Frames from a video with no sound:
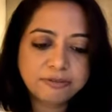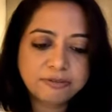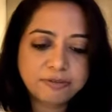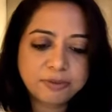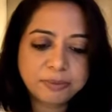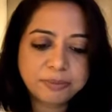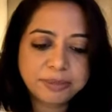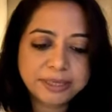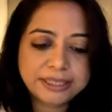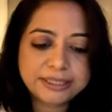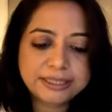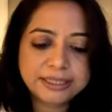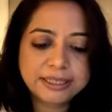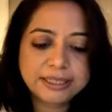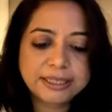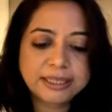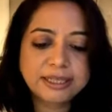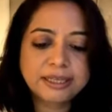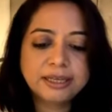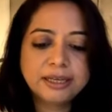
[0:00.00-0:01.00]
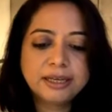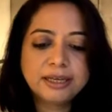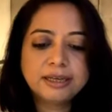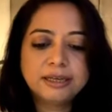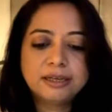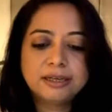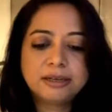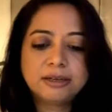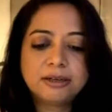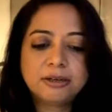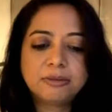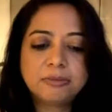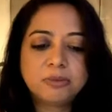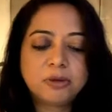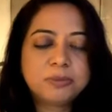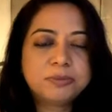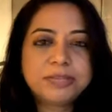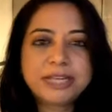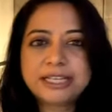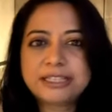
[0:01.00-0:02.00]
for basically
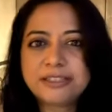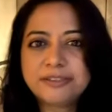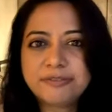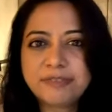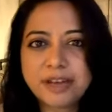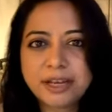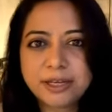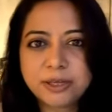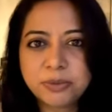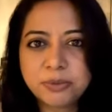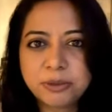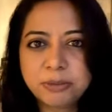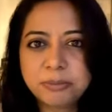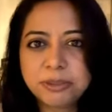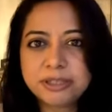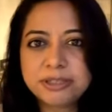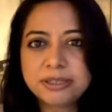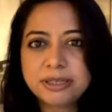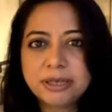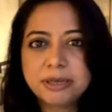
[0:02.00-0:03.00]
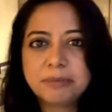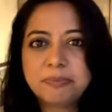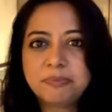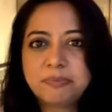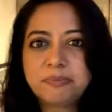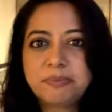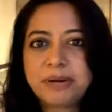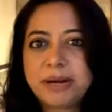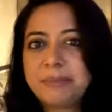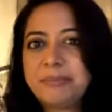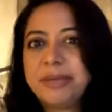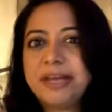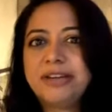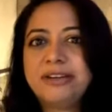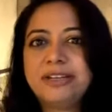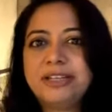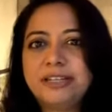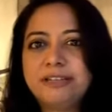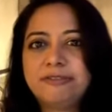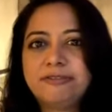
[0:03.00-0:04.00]
objectifying women
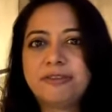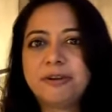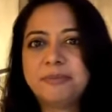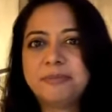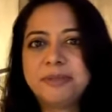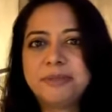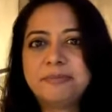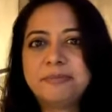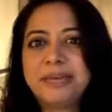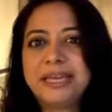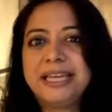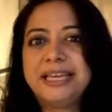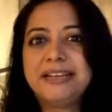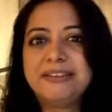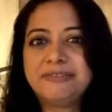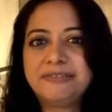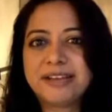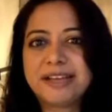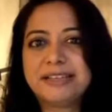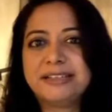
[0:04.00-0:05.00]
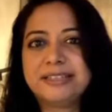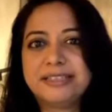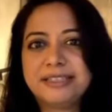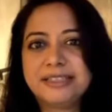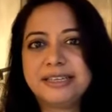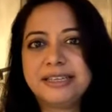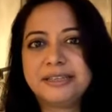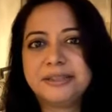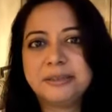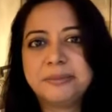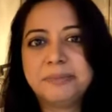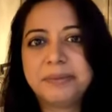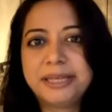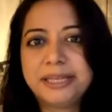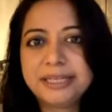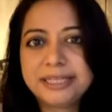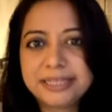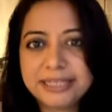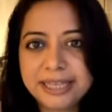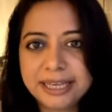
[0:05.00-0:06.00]
primarily from the male fantasy and the
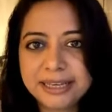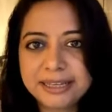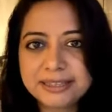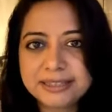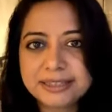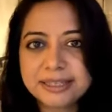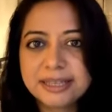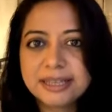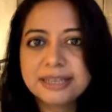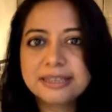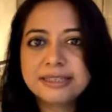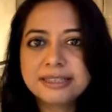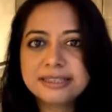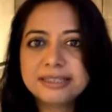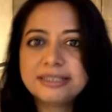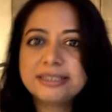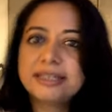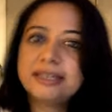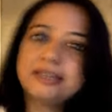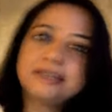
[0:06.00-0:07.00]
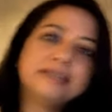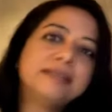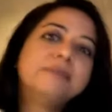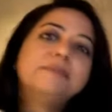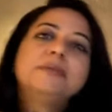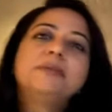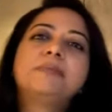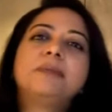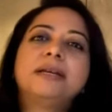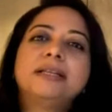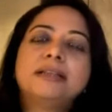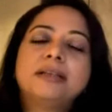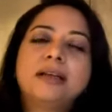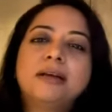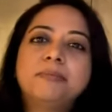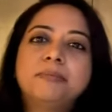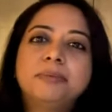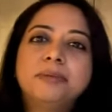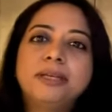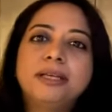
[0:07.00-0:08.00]
male gaze. This is an attempt by the
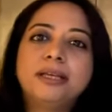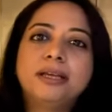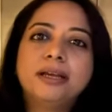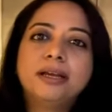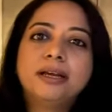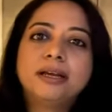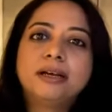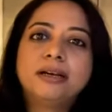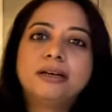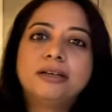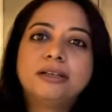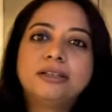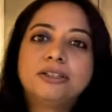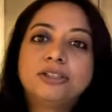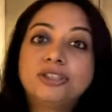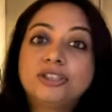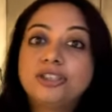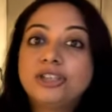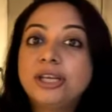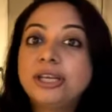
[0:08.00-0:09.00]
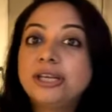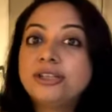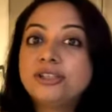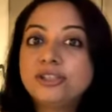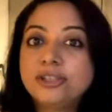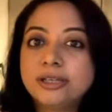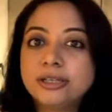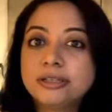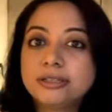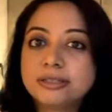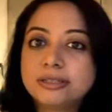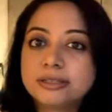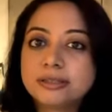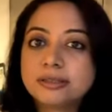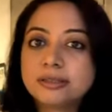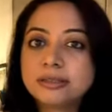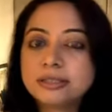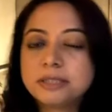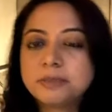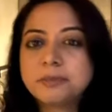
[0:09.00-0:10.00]
company to change
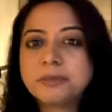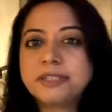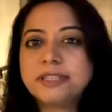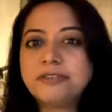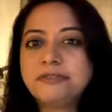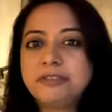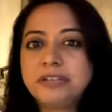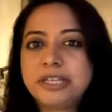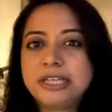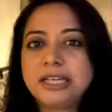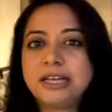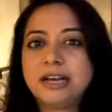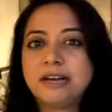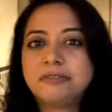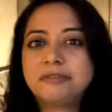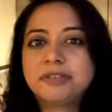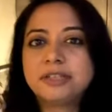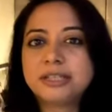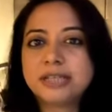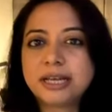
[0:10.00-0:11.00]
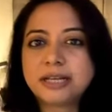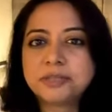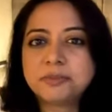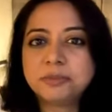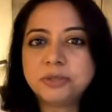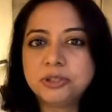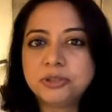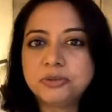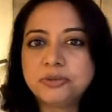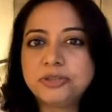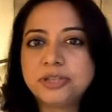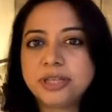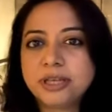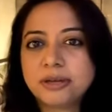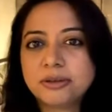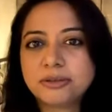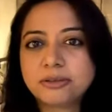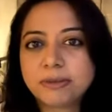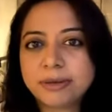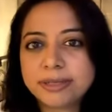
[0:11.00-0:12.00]
gears, specifically after it has been losing
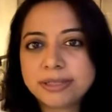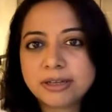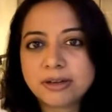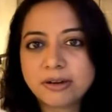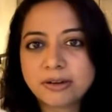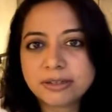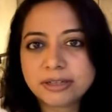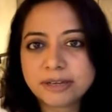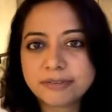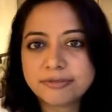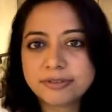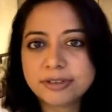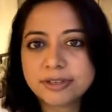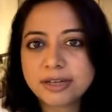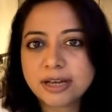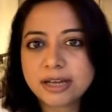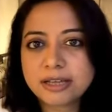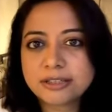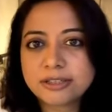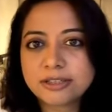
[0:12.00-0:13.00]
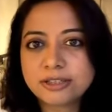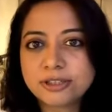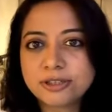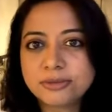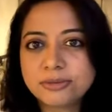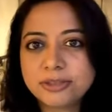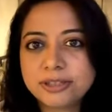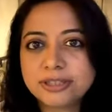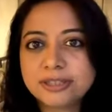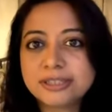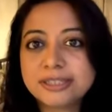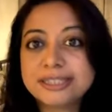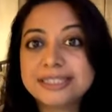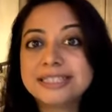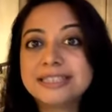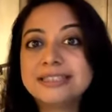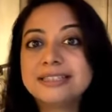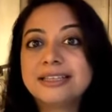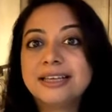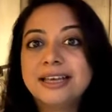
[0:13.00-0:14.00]
out quite a lot after the last 2 years
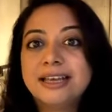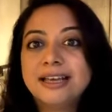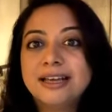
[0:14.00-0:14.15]
since